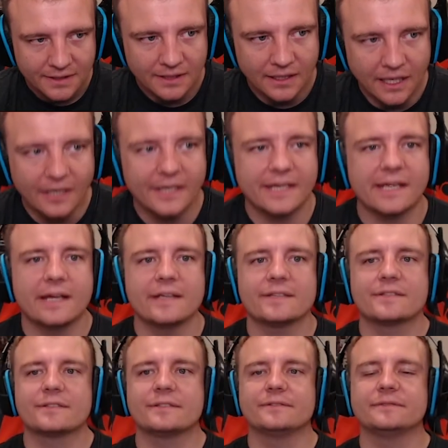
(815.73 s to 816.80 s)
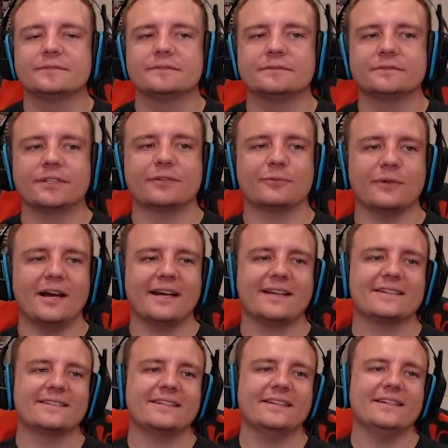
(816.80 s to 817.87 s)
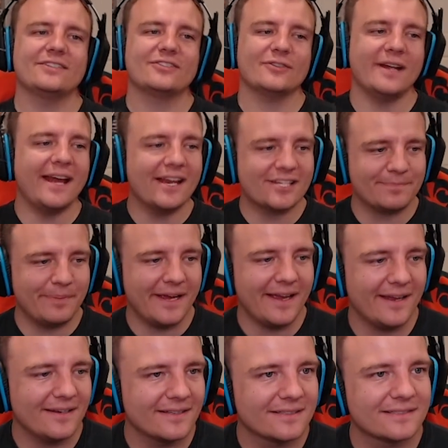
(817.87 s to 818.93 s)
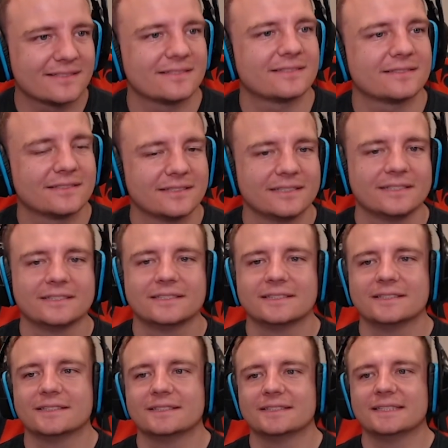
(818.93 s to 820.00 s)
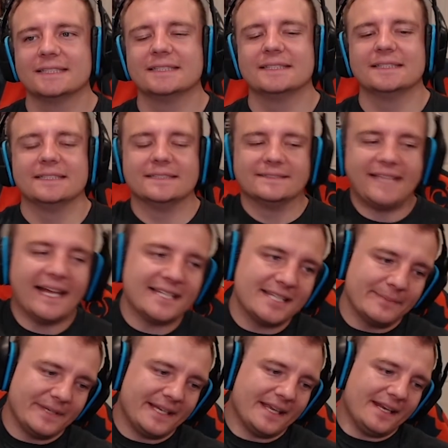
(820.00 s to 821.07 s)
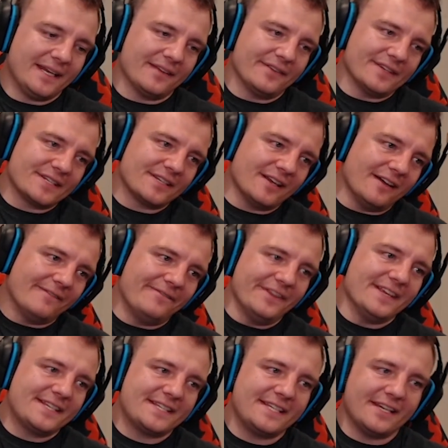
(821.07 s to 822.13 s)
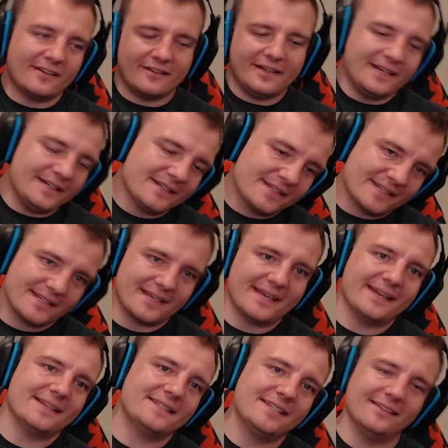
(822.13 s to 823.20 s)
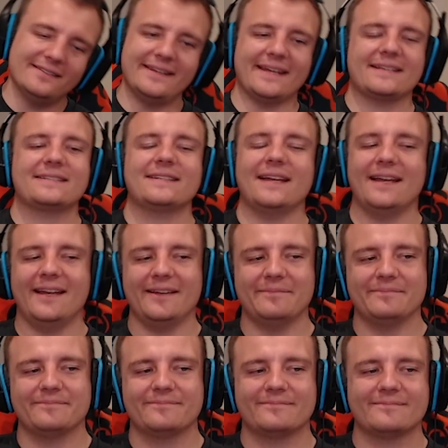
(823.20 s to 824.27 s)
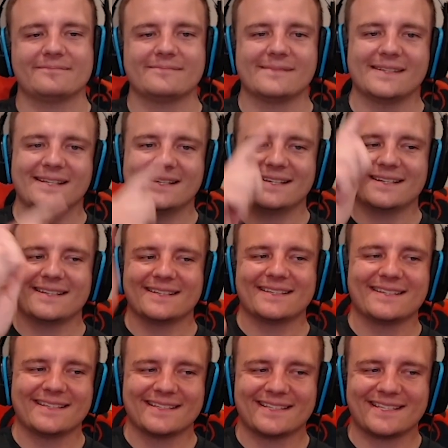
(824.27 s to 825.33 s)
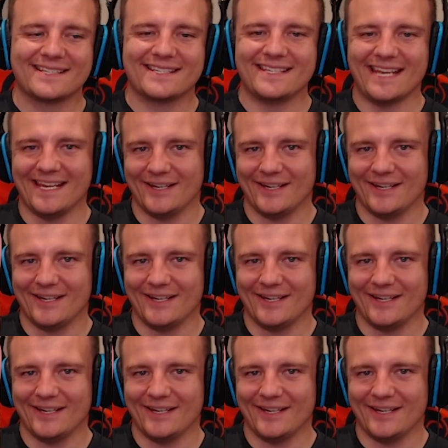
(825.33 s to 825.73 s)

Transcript: Alright guys, Rocket City Trash Pandas. That's the beginning of this of this series, and until next time, stay